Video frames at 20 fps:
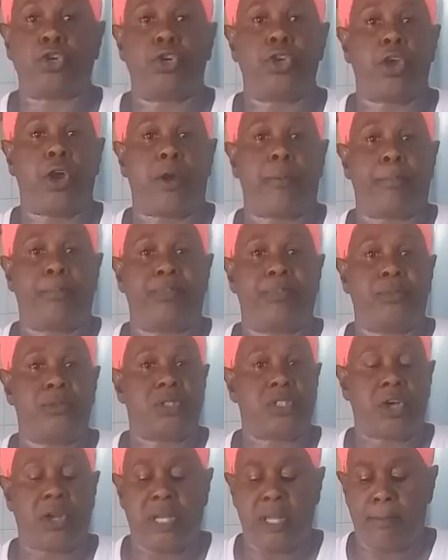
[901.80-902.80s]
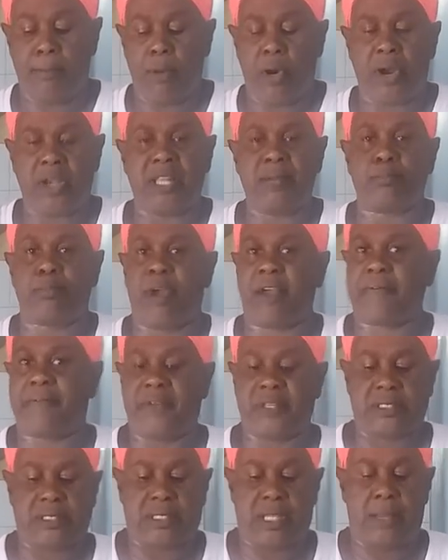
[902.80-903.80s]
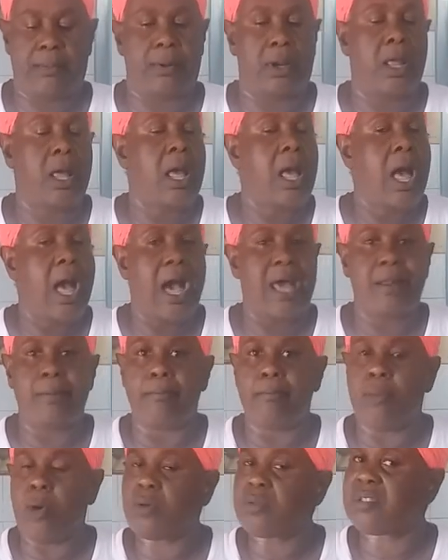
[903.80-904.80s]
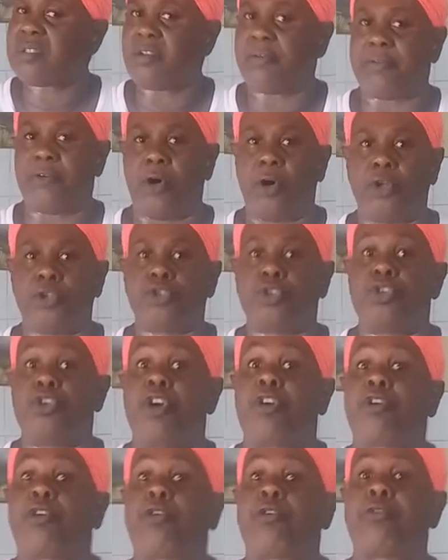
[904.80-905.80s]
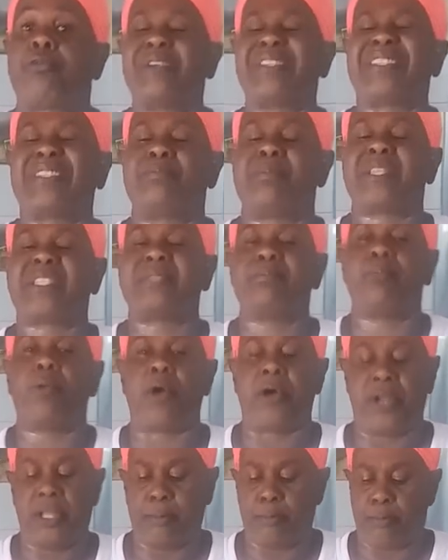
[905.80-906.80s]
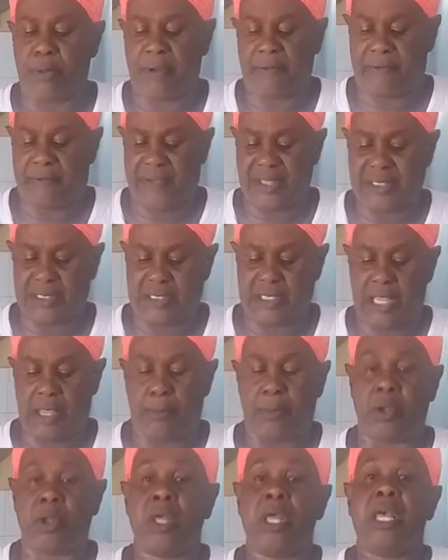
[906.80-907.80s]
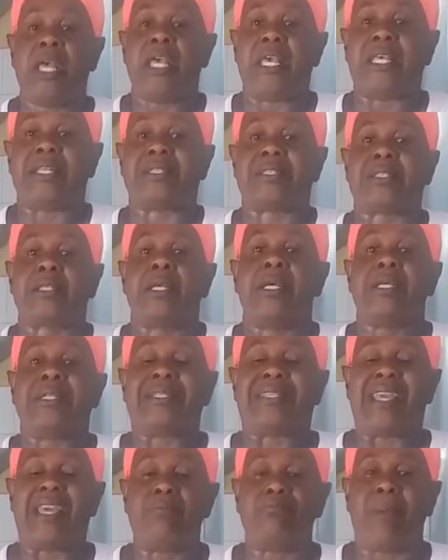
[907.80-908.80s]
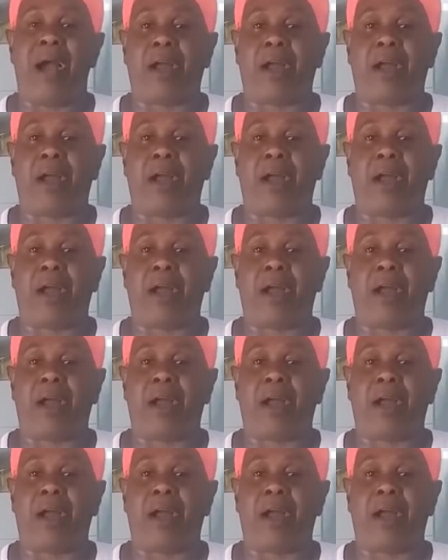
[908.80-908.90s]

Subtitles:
to your Sunday morning breakfast table, and most of all, to your Christmas morning breakfast table. It's tin